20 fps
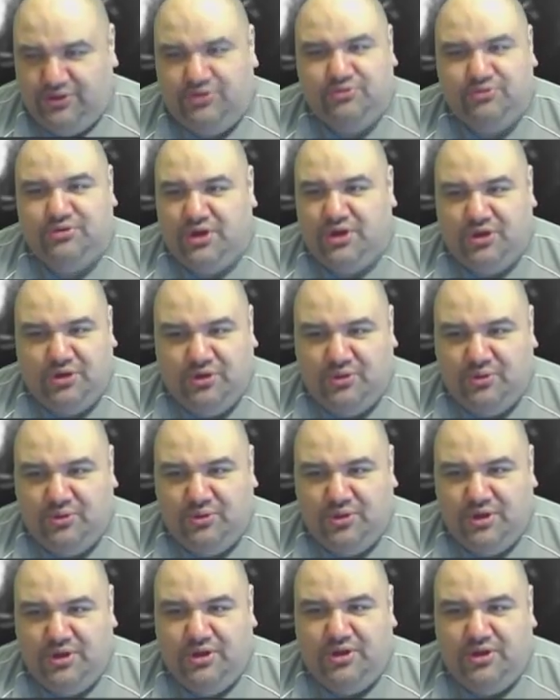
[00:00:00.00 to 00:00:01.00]
You
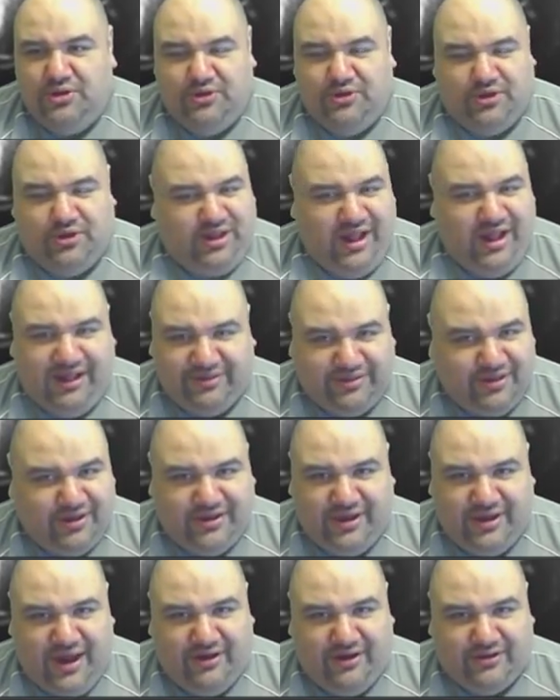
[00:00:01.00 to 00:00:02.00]
know the
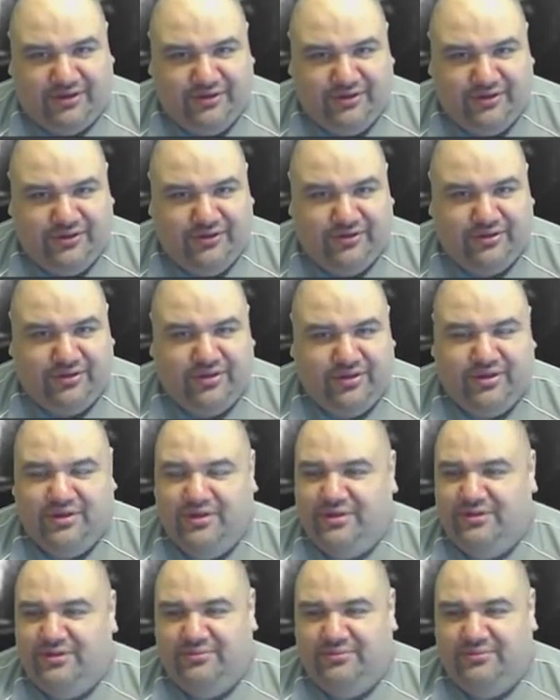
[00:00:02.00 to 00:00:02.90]
classic characters,